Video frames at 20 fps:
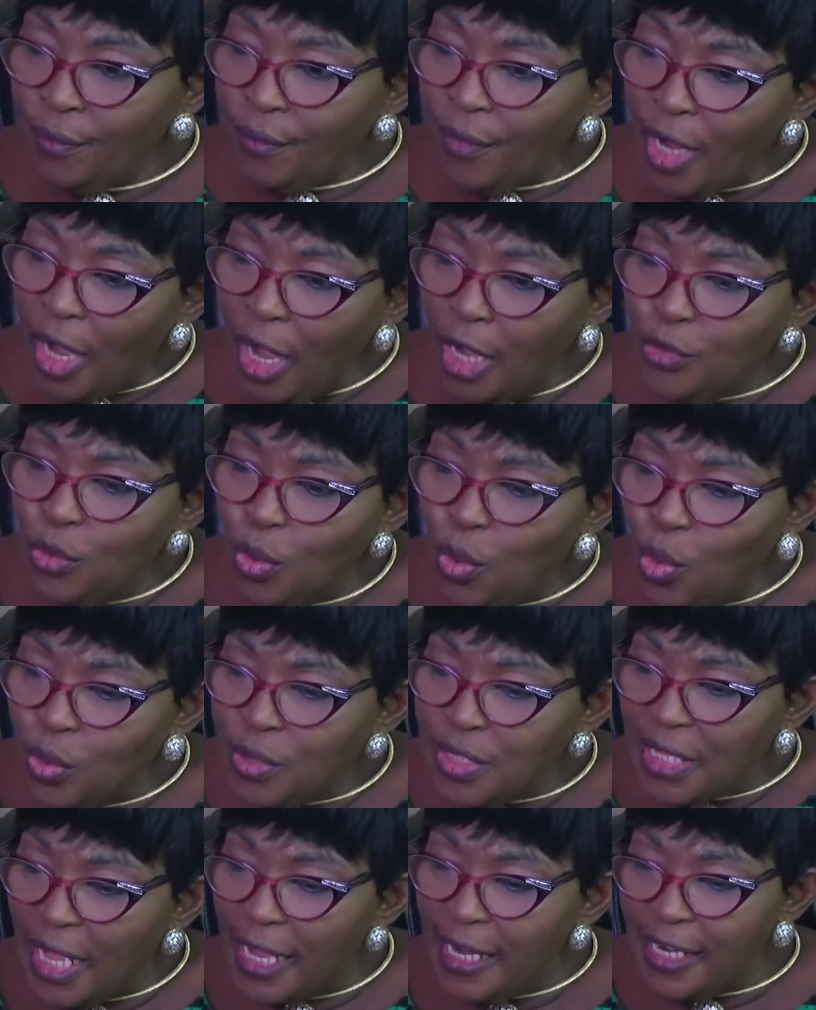Can you quote
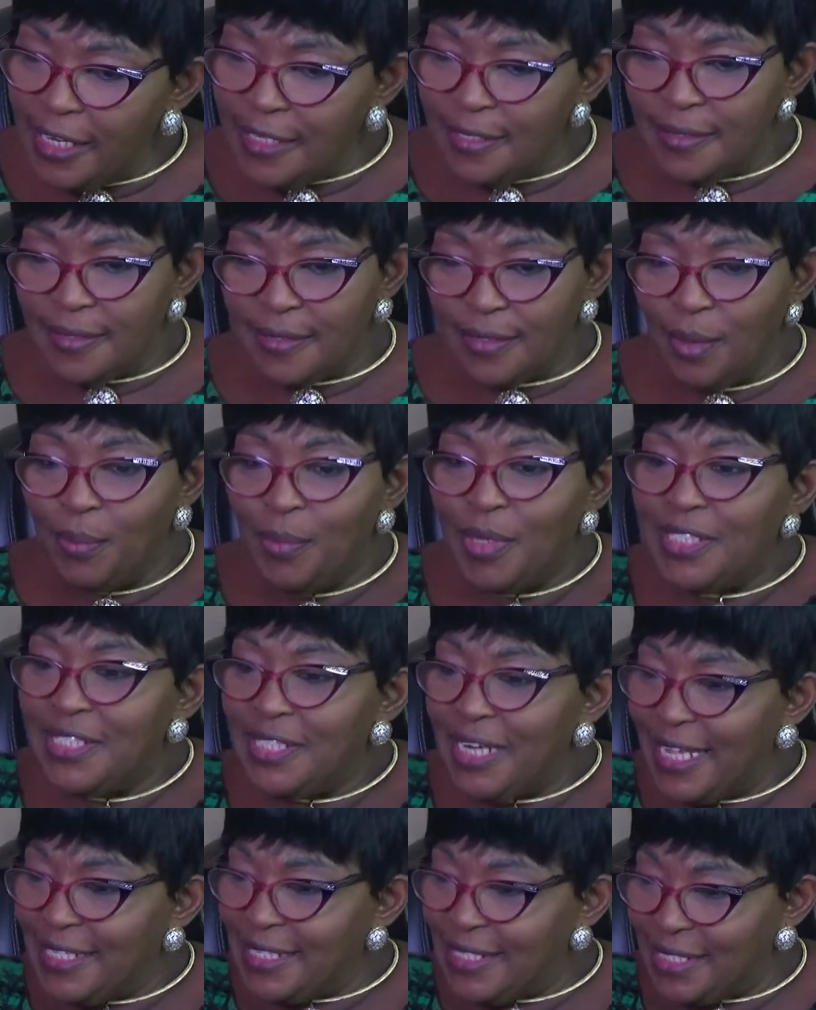silence? Somebody
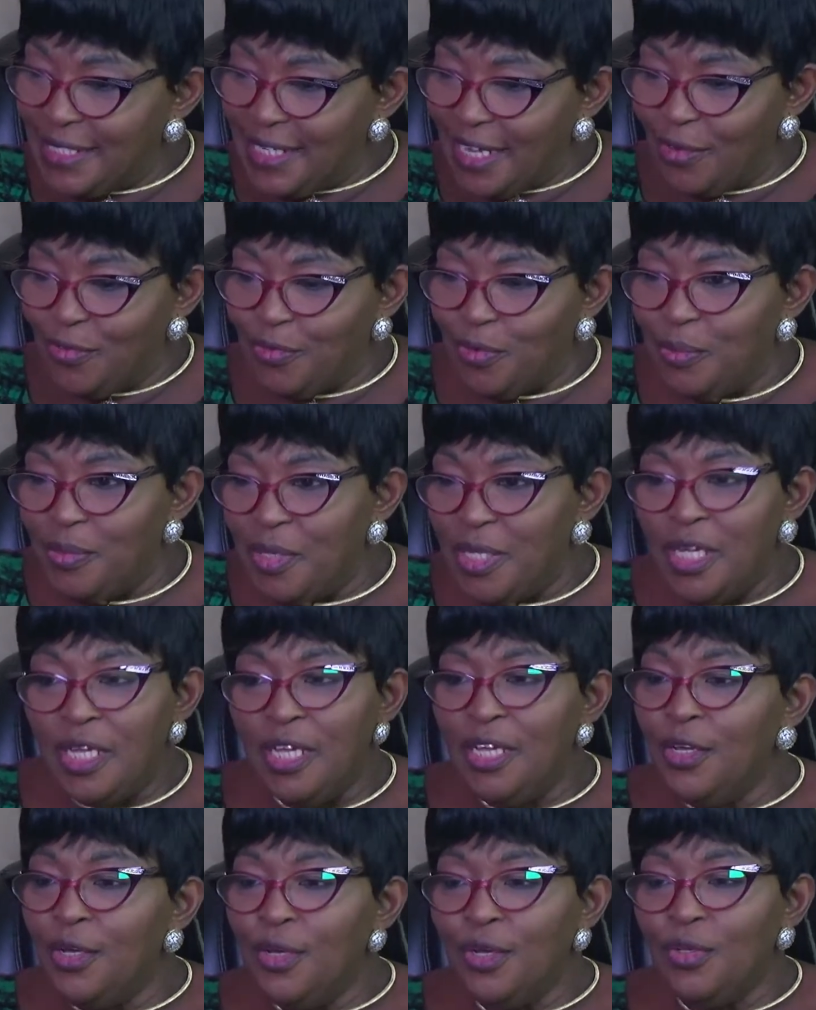writes it there for me.
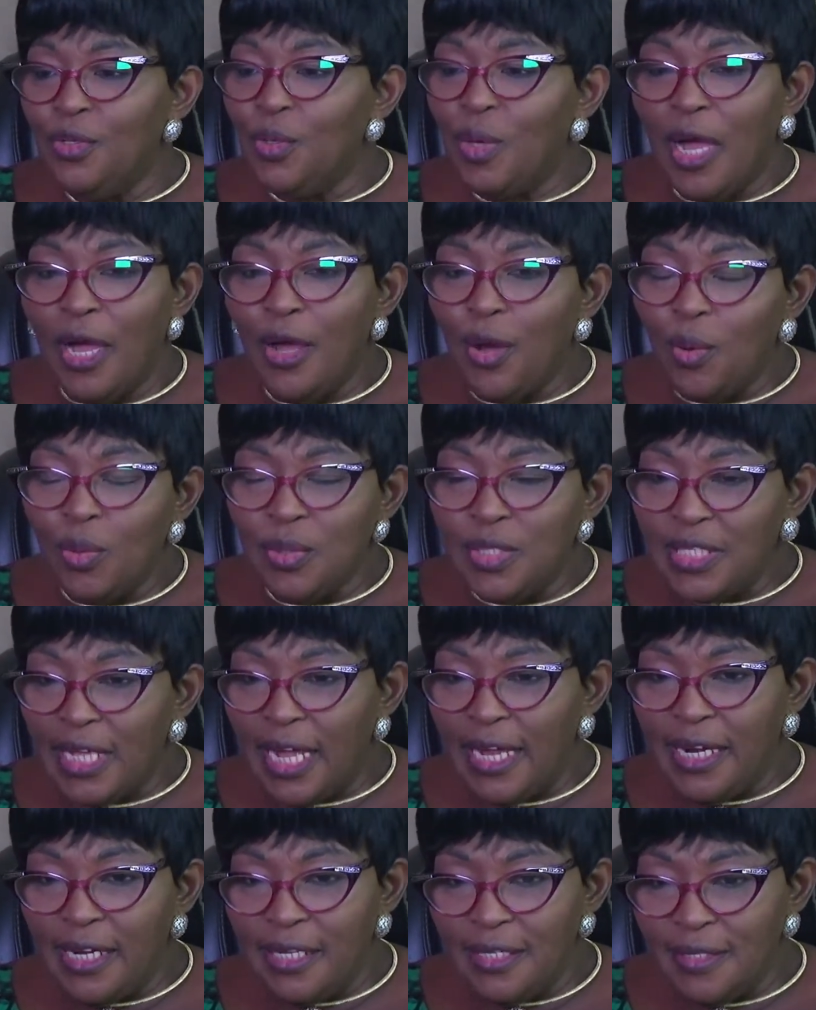You can't quote
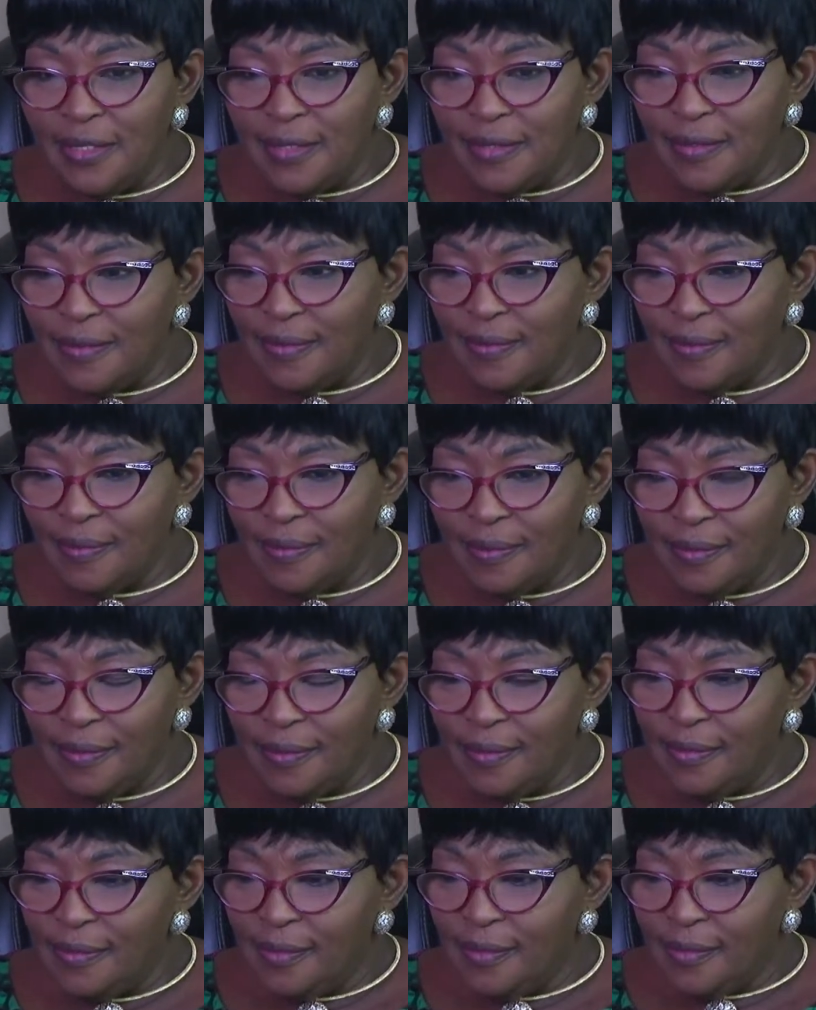silence.
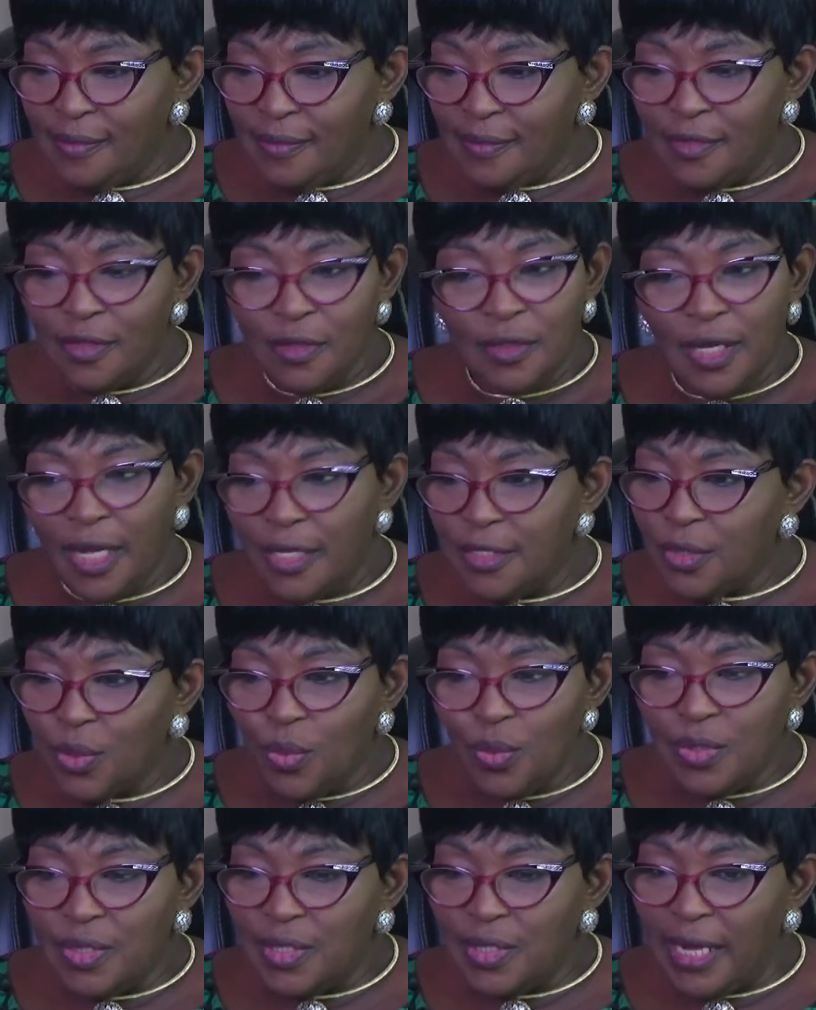You can't
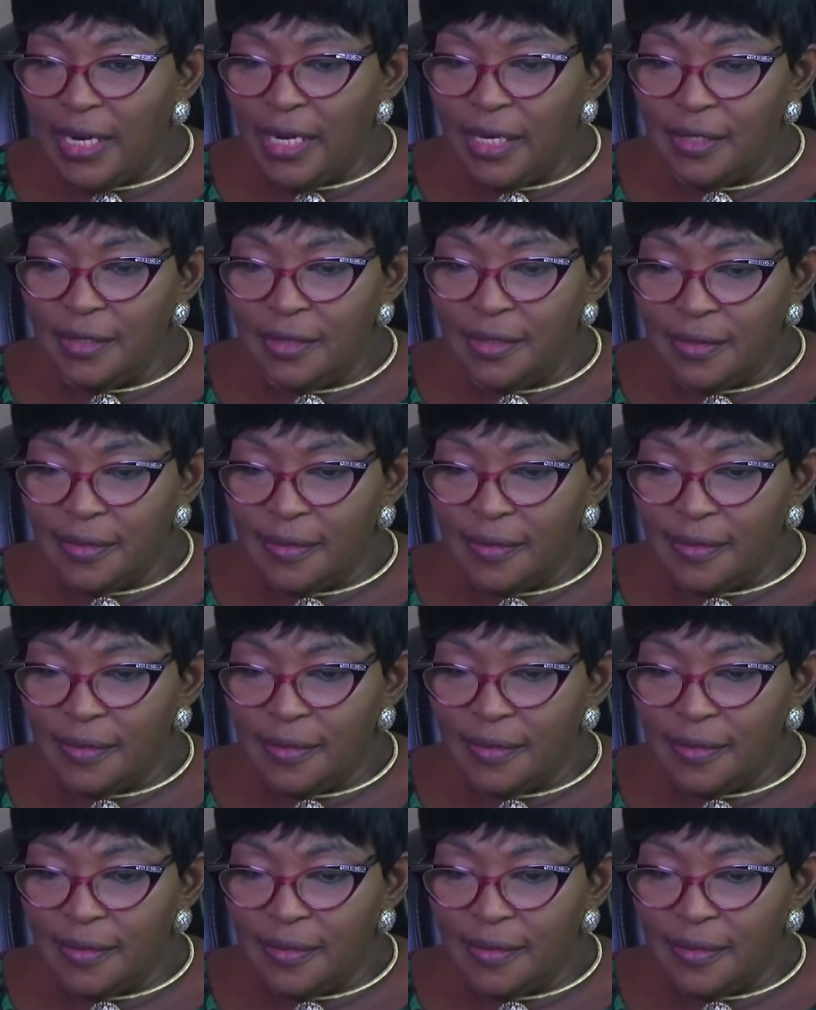quote silence.